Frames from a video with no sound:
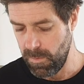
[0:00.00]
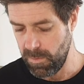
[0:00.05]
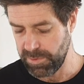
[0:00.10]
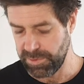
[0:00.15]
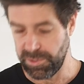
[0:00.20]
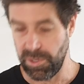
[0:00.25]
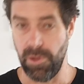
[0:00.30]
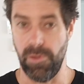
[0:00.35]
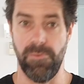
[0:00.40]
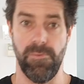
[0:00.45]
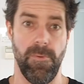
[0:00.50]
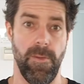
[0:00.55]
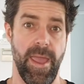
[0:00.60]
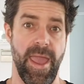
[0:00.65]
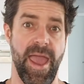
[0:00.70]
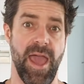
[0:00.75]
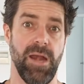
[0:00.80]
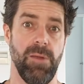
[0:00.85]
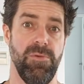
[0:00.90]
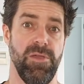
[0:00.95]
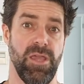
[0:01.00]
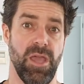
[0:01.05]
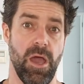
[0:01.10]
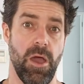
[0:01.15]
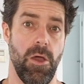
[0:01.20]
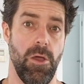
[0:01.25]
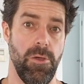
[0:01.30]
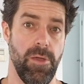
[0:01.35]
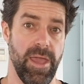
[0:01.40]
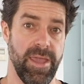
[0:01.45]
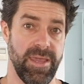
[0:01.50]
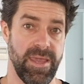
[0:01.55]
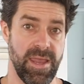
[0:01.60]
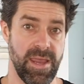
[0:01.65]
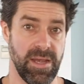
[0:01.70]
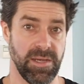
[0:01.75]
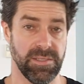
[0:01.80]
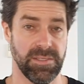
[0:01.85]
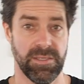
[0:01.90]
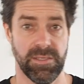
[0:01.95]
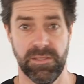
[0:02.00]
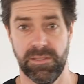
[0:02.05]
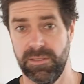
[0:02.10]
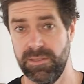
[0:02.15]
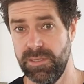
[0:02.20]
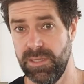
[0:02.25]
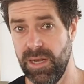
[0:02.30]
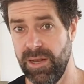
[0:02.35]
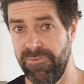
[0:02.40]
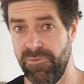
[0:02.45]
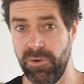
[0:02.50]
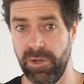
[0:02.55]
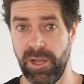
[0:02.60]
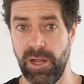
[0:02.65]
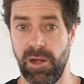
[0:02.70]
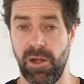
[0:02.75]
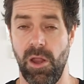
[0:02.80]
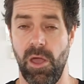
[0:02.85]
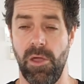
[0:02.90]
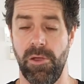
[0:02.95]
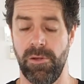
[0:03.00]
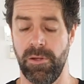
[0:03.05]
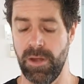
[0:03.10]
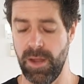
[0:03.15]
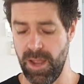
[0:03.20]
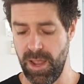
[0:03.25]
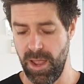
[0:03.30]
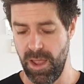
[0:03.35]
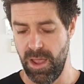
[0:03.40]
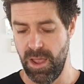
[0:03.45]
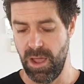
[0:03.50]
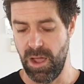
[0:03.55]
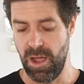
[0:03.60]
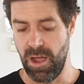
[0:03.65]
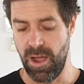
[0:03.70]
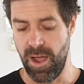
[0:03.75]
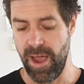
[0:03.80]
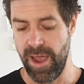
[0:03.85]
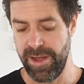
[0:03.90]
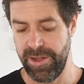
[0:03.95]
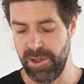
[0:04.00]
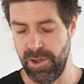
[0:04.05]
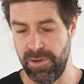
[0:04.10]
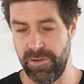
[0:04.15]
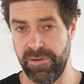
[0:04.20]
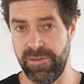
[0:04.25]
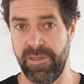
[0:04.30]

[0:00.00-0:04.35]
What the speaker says: So how do we go against delivering a clone? I don't